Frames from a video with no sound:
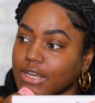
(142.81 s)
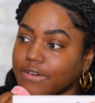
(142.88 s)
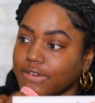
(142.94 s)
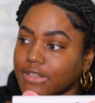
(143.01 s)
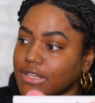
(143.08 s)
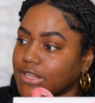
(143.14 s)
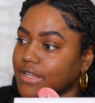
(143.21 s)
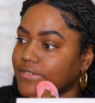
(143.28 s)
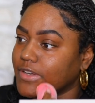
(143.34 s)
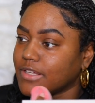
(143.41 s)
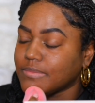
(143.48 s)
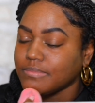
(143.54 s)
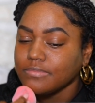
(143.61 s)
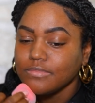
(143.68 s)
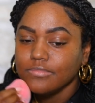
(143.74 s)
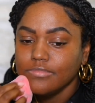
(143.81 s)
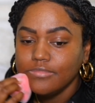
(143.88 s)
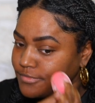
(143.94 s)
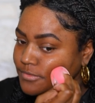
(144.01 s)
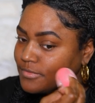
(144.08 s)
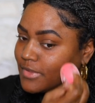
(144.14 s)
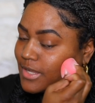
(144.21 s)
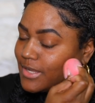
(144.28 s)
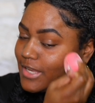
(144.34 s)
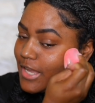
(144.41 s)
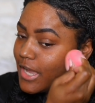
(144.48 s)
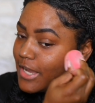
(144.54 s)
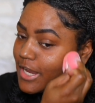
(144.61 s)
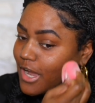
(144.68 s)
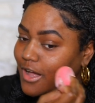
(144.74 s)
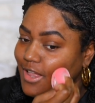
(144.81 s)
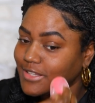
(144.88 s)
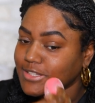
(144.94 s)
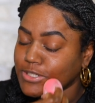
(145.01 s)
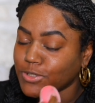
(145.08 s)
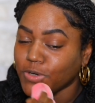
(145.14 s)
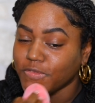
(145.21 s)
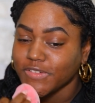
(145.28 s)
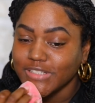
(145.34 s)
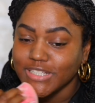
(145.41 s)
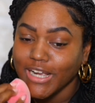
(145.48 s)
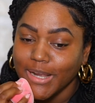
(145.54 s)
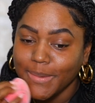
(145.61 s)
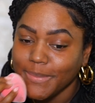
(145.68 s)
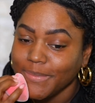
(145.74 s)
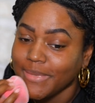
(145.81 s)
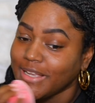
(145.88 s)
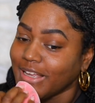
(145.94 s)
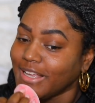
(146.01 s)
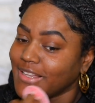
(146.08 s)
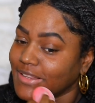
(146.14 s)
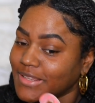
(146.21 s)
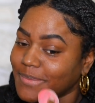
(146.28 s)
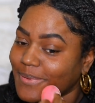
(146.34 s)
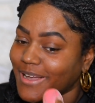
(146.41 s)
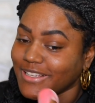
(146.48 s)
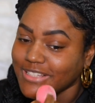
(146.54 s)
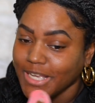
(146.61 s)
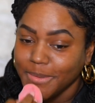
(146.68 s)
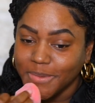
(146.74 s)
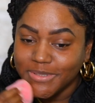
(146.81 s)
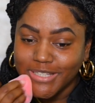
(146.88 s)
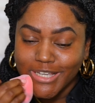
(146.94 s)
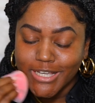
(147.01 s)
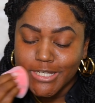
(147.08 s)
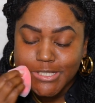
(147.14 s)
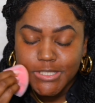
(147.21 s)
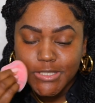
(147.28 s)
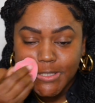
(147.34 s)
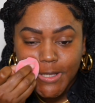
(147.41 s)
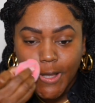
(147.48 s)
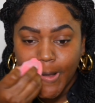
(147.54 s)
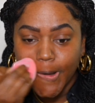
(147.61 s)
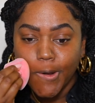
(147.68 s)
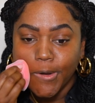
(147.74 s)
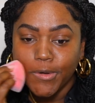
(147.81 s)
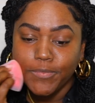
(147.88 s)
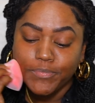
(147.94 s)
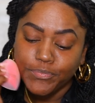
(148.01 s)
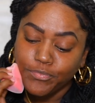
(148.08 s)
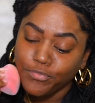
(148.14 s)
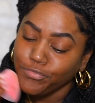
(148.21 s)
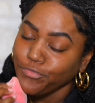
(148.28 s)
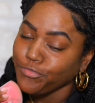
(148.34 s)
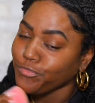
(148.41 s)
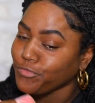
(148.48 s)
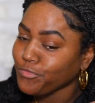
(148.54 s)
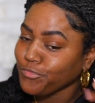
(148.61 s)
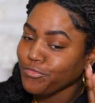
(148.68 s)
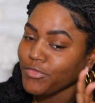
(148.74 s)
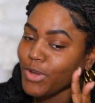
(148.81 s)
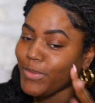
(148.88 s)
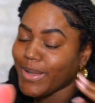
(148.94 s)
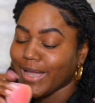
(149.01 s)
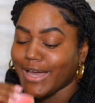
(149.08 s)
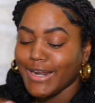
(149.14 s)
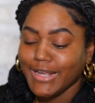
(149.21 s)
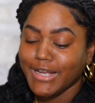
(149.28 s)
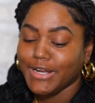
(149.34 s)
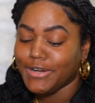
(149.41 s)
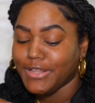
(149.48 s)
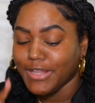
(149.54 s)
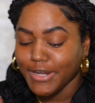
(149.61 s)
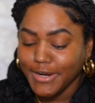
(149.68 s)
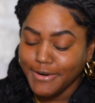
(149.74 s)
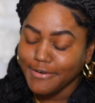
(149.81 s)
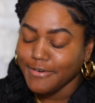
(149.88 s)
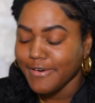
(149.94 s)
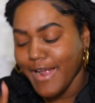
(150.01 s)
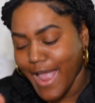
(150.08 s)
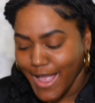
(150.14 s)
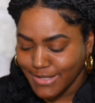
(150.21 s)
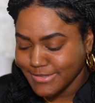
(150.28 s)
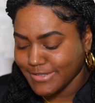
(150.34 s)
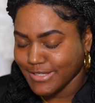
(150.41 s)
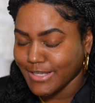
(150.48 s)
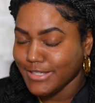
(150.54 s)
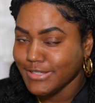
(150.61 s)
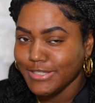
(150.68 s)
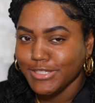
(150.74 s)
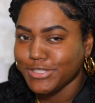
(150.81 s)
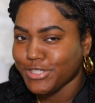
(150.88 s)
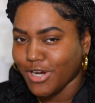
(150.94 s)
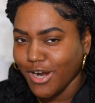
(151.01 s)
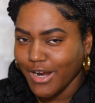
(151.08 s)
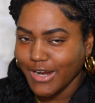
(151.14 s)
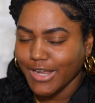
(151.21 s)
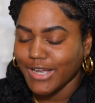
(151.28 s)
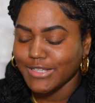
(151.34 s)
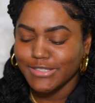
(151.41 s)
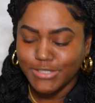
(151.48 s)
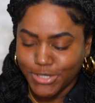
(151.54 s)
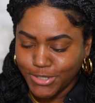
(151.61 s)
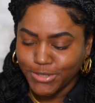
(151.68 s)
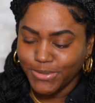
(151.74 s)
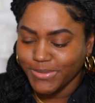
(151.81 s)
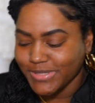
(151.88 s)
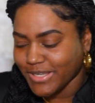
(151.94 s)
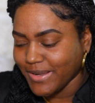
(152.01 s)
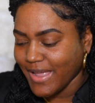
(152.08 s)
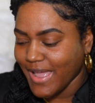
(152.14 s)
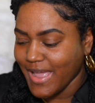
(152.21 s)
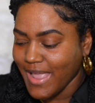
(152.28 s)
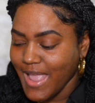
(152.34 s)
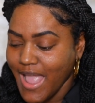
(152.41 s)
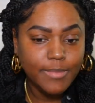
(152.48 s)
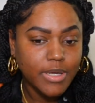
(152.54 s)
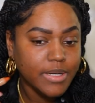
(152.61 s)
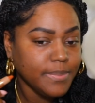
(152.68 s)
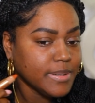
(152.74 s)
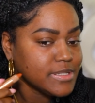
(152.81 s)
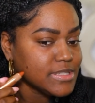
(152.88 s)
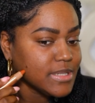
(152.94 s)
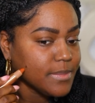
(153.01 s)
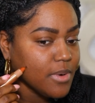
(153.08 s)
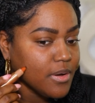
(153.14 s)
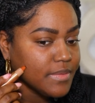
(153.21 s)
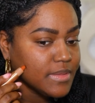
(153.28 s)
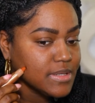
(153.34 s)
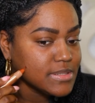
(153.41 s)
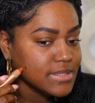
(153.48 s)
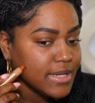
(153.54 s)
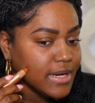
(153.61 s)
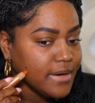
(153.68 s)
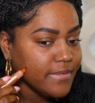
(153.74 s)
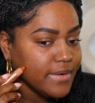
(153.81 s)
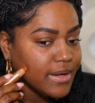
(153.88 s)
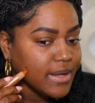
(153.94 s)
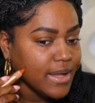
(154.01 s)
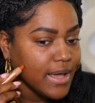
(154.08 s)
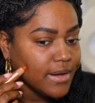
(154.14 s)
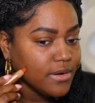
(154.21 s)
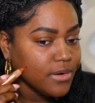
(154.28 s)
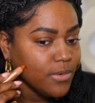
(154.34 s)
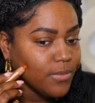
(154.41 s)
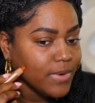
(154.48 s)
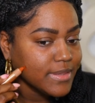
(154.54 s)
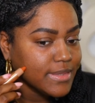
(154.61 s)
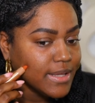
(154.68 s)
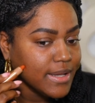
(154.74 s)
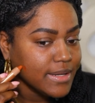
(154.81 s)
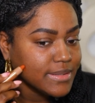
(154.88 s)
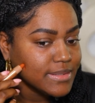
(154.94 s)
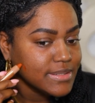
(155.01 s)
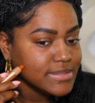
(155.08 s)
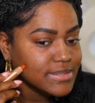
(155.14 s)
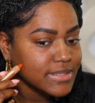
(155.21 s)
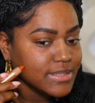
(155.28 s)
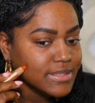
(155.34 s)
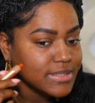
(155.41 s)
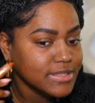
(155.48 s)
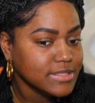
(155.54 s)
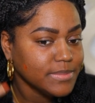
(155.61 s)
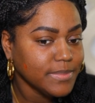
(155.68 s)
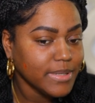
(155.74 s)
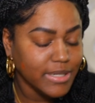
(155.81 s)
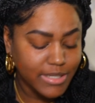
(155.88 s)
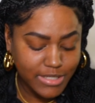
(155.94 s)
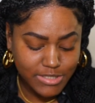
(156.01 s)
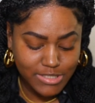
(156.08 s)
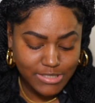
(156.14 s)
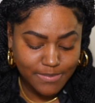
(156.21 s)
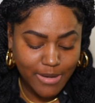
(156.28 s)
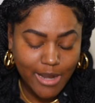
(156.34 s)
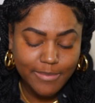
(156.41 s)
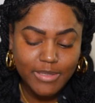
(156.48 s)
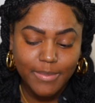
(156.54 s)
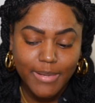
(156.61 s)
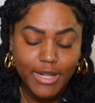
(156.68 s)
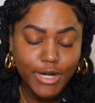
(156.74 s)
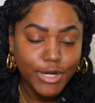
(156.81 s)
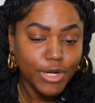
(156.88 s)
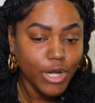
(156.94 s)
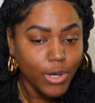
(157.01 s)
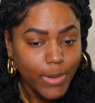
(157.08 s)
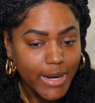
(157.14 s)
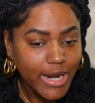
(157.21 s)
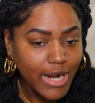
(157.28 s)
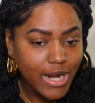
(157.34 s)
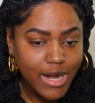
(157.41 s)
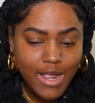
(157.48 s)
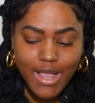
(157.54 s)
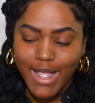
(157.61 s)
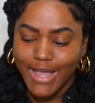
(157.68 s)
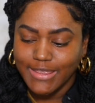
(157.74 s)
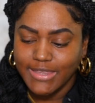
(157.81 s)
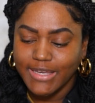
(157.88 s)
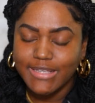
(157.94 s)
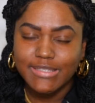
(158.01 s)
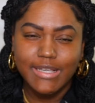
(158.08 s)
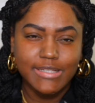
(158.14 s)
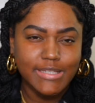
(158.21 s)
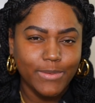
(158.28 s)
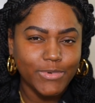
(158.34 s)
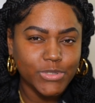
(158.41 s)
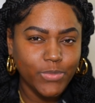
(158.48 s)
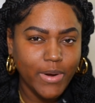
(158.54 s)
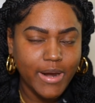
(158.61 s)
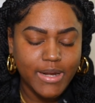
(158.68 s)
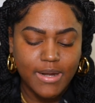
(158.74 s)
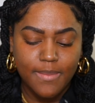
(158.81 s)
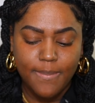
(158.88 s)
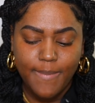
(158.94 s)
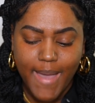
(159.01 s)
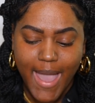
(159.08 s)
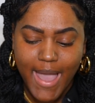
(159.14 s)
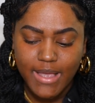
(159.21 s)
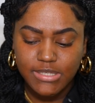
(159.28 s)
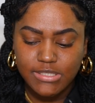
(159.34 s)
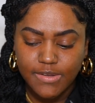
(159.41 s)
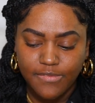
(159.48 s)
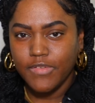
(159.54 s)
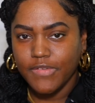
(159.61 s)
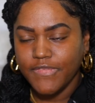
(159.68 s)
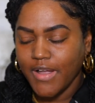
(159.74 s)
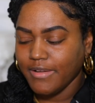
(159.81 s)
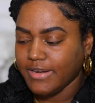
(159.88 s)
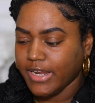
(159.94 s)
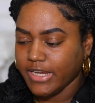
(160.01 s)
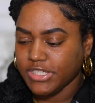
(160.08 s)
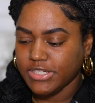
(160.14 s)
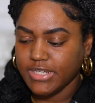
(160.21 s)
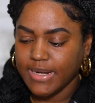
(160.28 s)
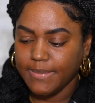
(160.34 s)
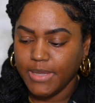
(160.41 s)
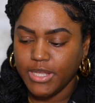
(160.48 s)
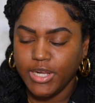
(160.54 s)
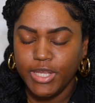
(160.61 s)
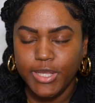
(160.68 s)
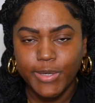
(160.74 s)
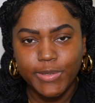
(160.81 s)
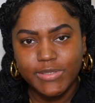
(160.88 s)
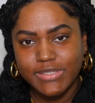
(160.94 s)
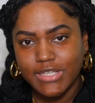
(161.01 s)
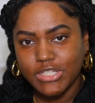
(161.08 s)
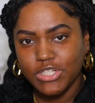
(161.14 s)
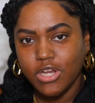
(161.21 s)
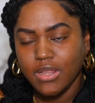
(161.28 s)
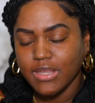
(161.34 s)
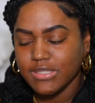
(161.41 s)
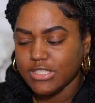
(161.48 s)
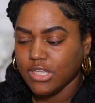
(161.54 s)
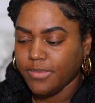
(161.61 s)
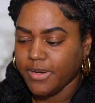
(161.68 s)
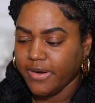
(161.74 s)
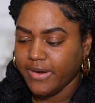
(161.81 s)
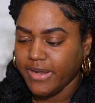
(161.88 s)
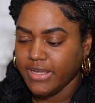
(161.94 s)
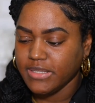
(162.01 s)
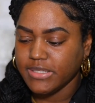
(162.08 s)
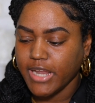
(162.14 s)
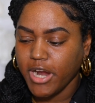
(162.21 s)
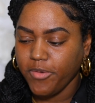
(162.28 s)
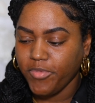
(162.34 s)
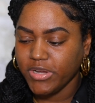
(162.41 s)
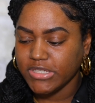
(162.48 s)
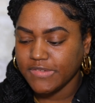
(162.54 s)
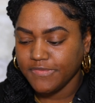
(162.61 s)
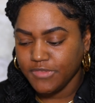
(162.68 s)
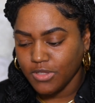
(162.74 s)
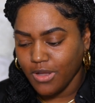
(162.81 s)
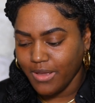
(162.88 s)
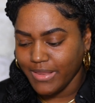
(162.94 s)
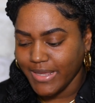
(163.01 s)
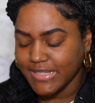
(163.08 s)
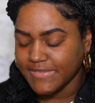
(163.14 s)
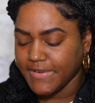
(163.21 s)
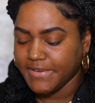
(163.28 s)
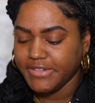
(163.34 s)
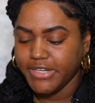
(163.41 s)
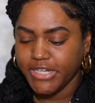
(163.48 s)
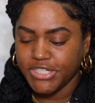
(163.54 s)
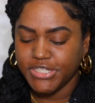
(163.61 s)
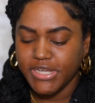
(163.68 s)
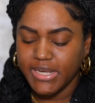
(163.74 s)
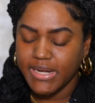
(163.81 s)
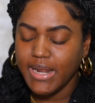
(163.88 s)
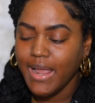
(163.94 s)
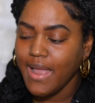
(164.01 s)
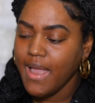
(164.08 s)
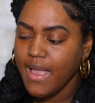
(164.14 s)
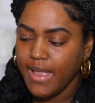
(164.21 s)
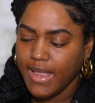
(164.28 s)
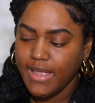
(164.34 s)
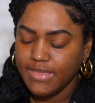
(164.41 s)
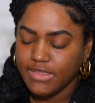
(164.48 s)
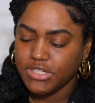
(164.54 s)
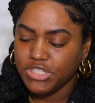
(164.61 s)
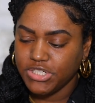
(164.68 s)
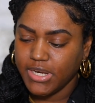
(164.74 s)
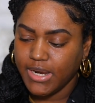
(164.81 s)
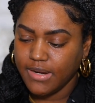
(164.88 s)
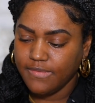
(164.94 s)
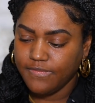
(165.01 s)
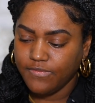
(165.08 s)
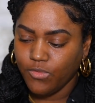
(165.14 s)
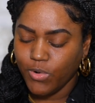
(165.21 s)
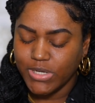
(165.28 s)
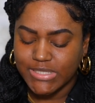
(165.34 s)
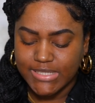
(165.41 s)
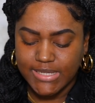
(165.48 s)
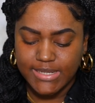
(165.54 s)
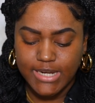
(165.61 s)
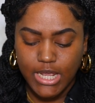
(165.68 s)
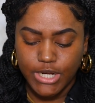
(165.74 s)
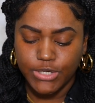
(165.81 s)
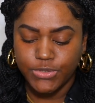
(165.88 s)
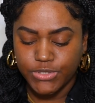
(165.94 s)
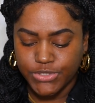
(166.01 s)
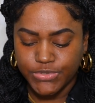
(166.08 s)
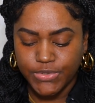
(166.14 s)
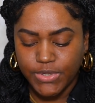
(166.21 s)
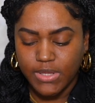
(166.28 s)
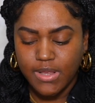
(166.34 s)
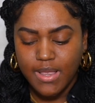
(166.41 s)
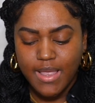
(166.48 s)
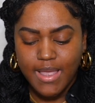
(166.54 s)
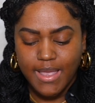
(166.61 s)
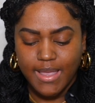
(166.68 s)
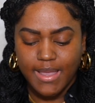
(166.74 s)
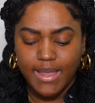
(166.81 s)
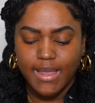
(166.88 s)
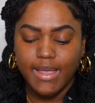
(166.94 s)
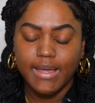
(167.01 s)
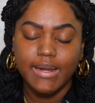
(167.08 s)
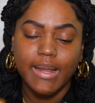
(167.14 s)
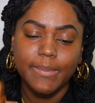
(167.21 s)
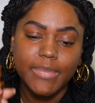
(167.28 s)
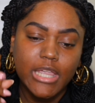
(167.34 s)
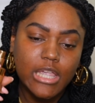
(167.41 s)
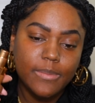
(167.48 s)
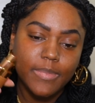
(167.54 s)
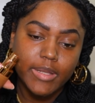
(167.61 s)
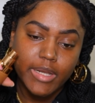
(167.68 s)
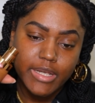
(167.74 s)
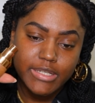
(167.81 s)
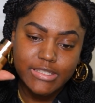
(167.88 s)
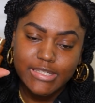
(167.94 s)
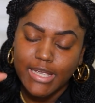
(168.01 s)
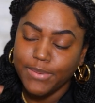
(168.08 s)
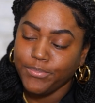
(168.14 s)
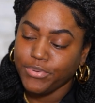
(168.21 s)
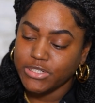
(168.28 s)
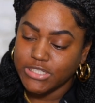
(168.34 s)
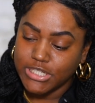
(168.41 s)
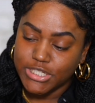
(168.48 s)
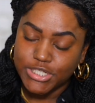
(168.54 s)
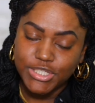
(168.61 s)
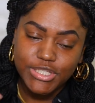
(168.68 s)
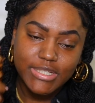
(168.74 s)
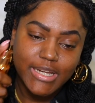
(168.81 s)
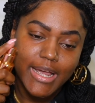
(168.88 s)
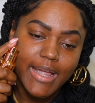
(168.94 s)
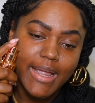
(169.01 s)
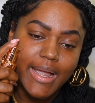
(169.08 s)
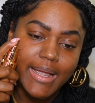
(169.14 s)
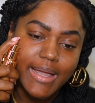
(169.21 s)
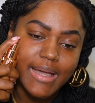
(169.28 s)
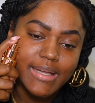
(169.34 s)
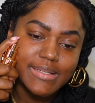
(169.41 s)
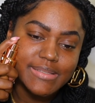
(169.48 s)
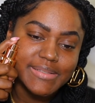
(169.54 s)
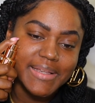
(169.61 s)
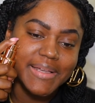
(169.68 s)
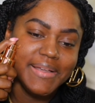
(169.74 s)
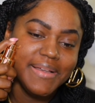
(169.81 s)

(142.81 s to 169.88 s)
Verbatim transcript: I really love it. Yeah, y'all, I did overtime the past couple days, so we gotta color correct the dark circles. Okay, I'm gonna put some on this area. I don't know what the heck this is, but it just popped up out of nowhere. I think it's because I was wearing a mask. For foundation, I'm gonna use Charlotte Tilbury's Airbrush Flawless foundation in the shade 14 Neutral, and I'm keeping it British today, I guess.